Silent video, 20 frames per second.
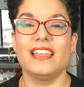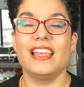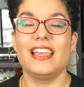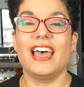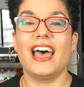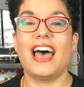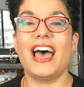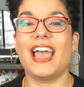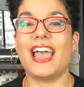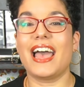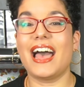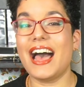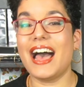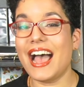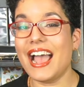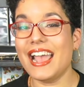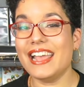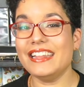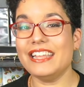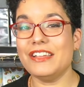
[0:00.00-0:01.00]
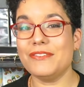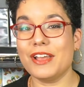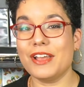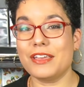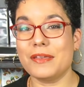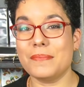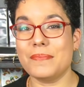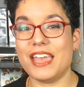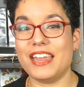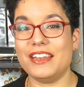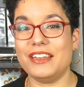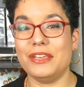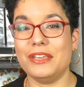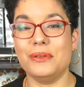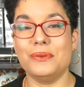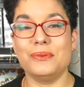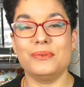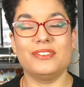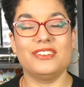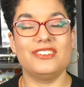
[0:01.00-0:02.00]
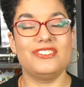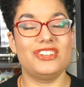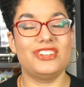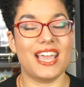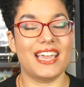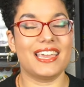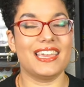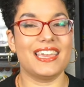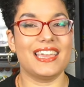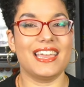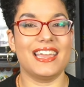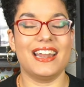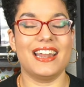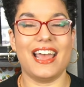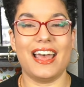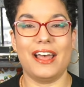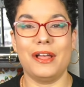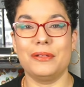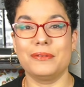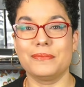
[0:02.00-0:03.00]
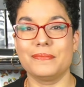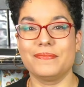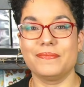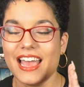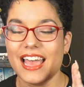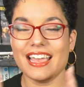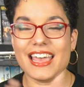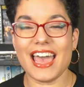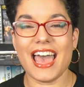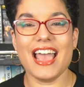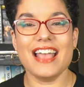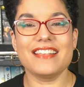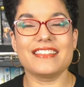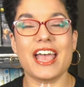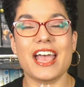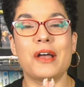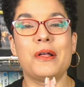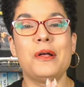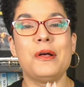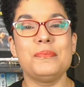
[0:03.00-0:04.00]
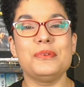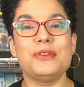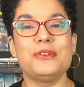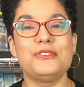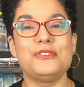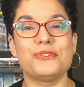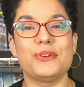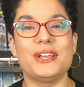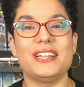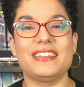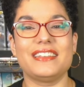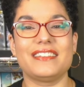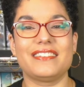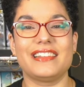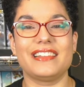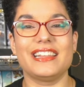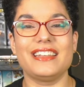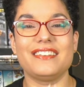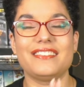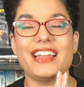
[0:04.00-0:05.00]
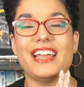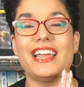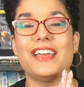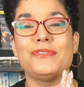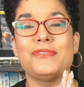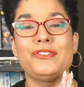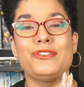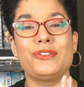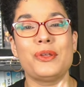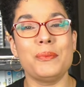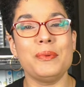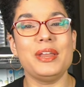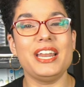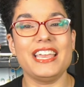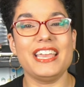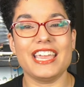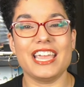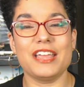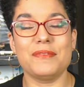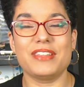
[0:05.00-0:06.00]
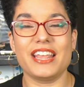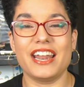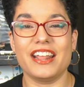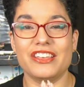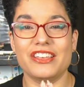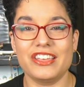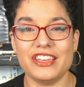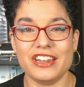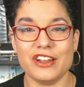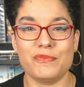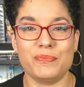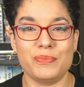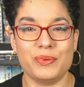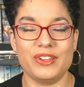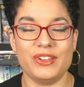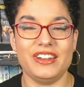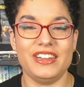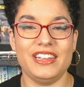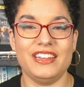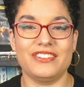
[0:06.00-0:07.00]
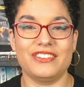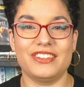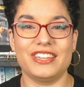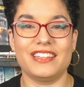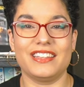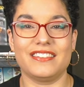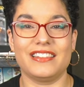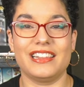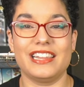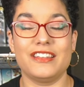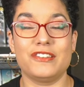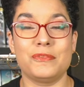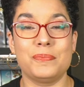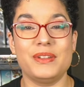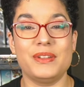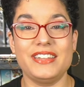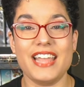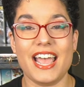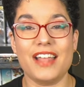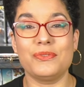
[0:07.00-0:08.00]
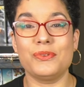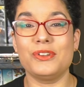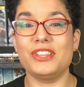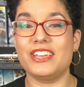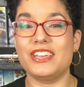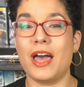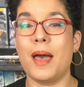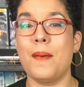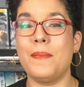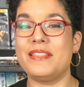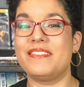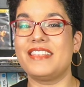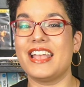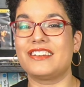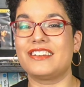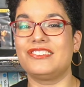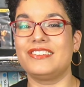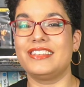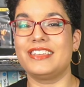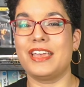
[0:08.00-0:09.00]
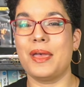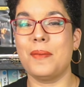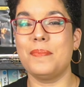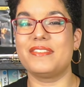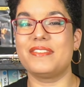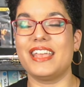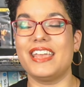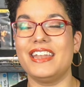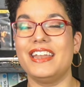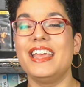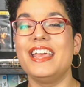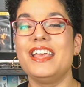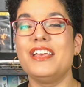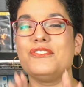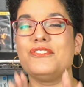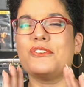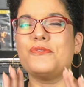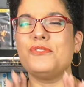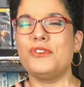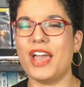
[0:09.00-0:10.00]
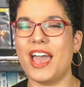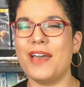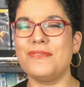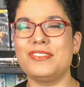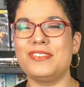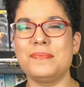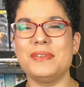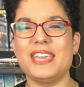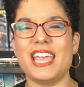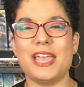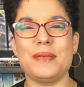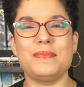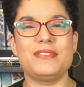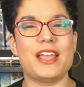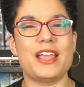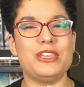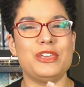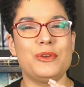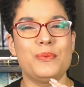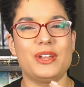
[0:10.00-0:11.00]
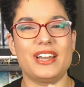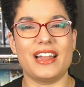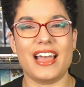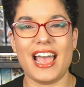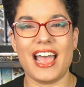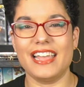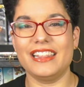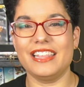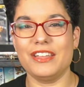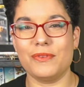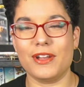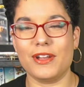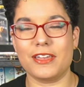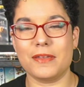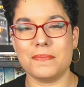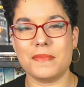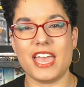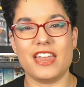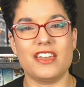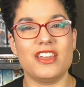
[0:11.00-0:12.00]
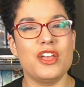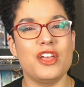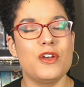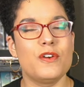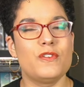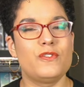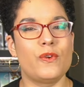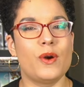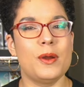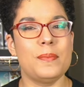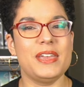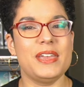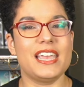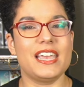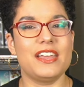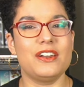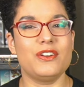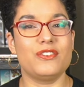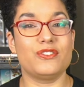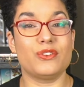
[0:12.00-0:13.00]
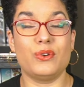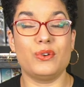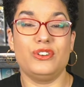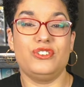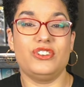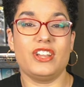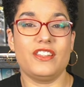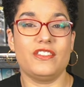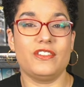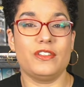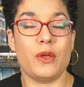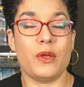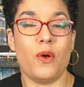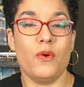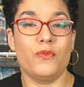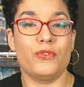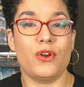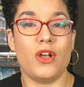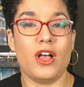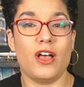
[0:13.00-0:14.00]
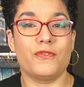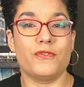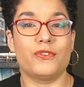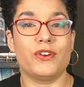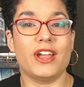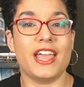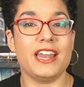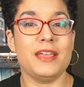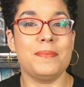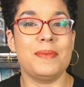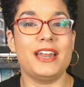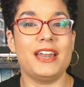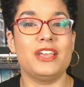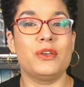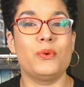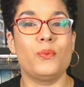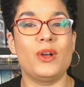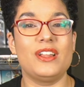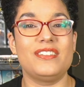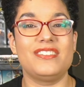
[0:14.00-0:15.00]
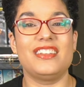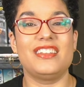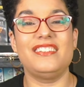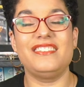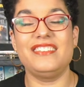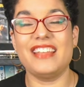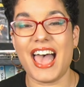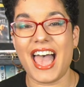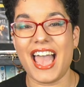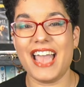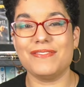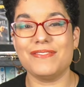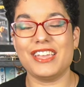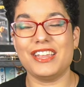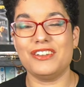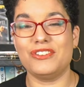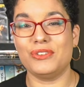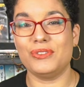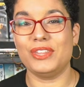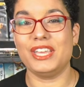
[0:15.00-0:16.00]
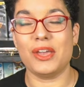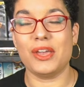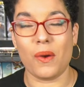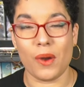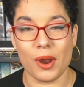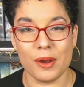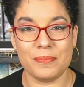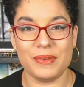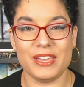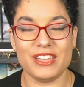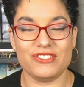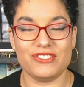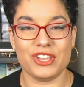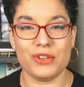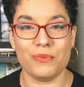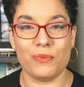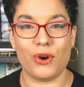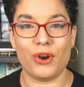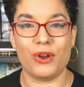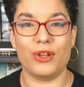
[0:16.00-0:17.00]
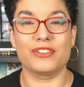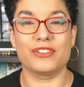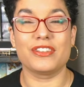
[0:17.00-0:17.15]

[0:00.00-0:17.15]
I highly recommend you checking it out. Guys, I hope you enjoyed this list. I have so many games that I could have put into this list, but that's where the comment section comes in. So if you have some games that you would highly recommend for beginners, or just overall for anybody who wants to dive into the RPG world,